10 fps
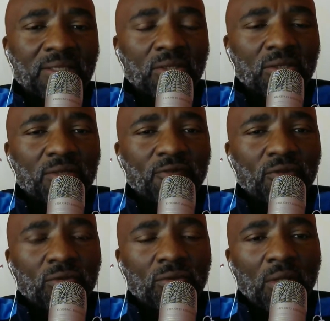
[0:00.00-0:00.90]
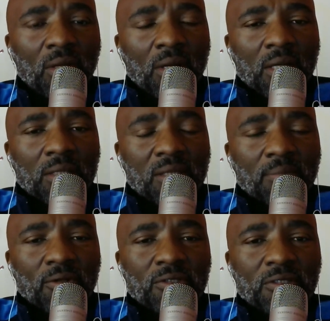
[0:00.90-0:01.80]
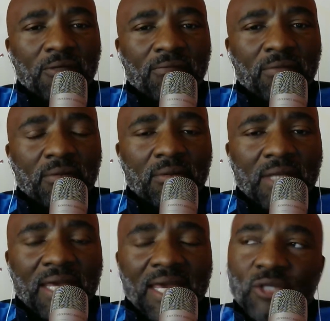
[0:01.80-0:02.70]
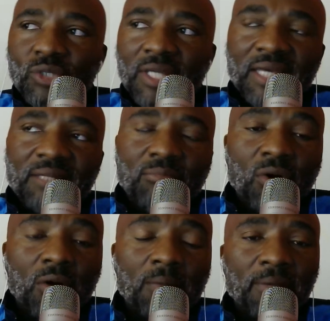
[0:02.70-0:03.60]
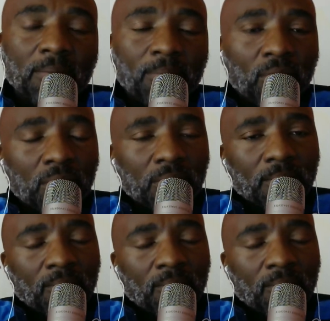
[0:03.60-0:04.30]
Because if you suppose if they educate more people,